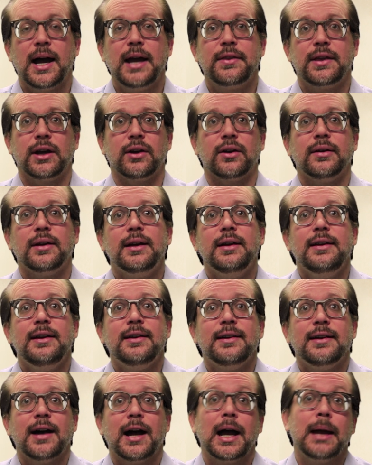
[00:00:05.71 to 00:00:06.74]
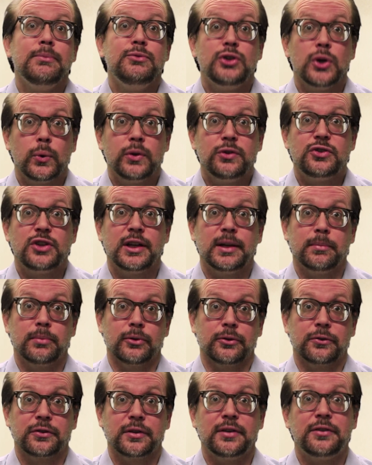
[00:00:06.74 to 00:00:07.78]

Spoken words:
Hi there. I'm Jonah Chambers,